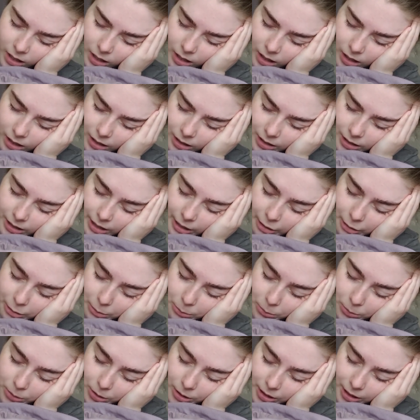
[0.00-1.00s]
and now
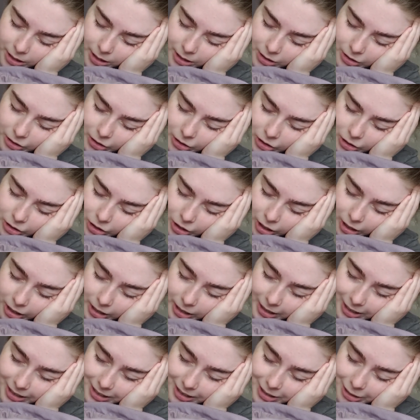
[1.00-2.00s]
I'm really
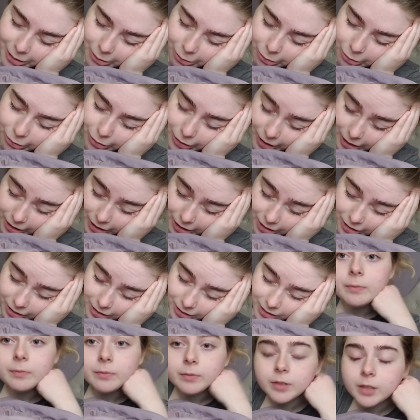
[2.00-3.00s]
starting to
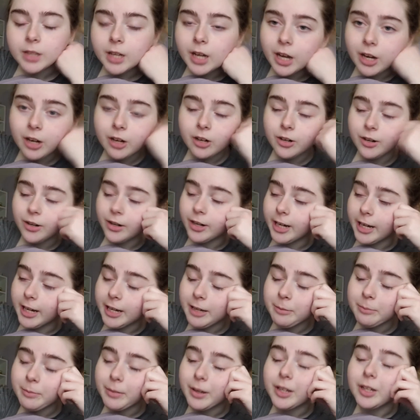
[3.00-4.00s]
feel not
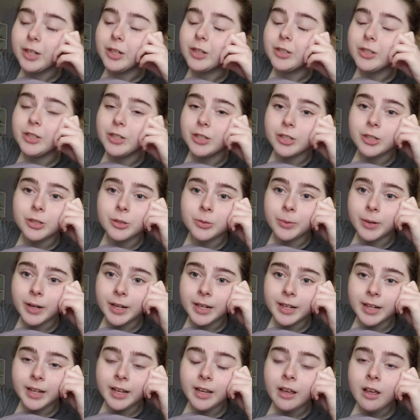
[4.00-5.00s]
great. My nose is
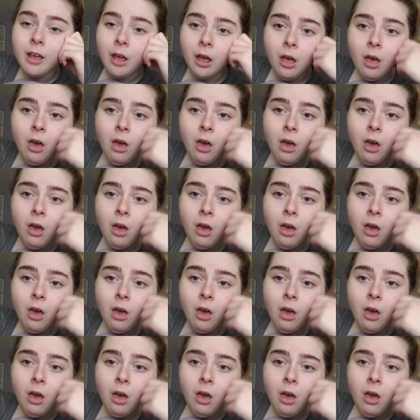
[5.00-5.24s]
runny.